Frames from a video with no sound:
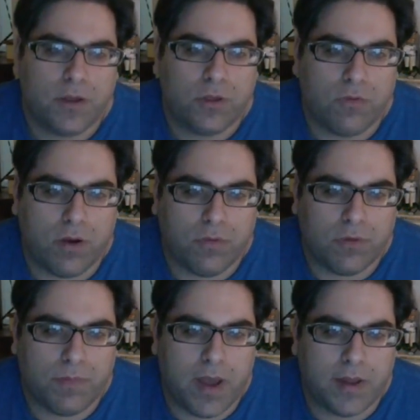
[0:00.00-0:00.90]
Strzok
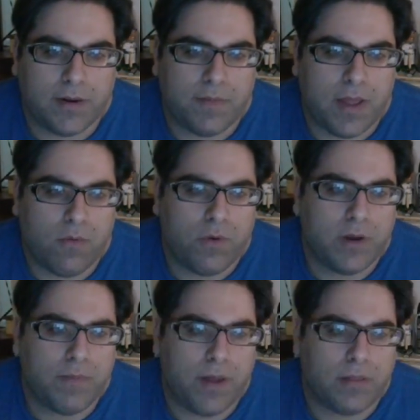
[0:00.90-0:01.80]
responded, I'm not
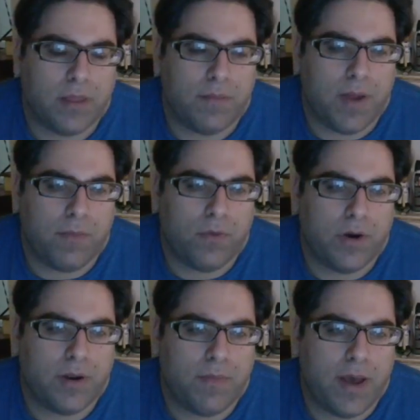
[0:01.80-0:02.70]
worried about them. I'm
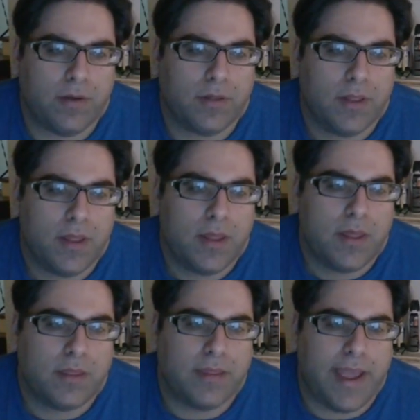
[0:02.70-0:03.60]
worried about
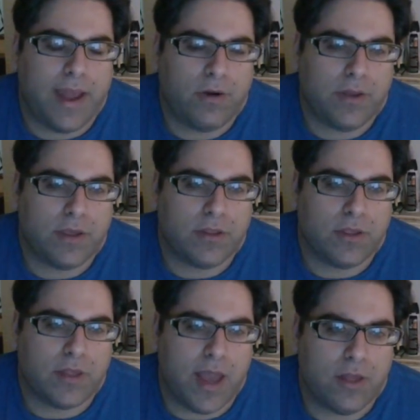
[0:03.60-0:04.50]
the anarchist
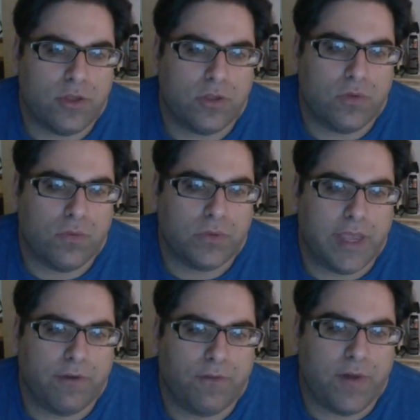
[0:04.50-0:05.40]
Assanges who will
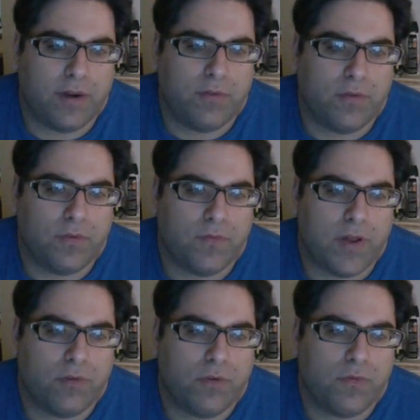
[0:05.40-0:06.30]
take
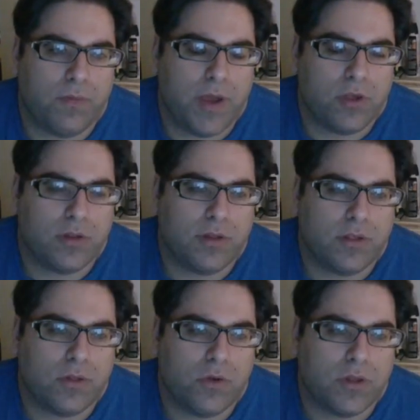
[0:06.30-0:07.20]
federal information and
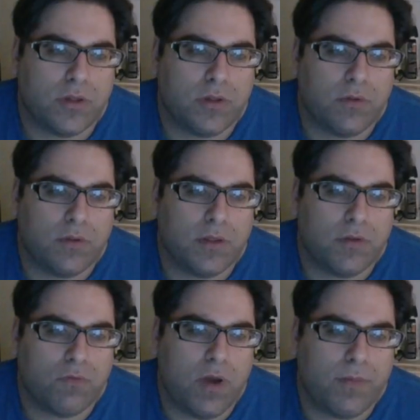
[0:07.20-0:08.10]
disclose it to
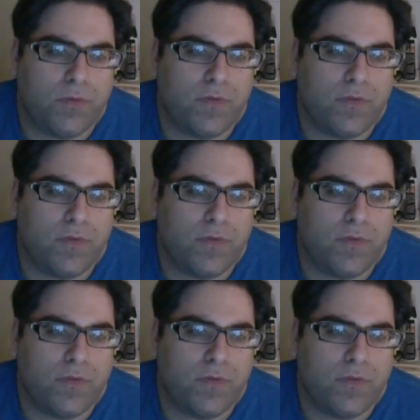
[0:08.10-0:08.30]
disrupt.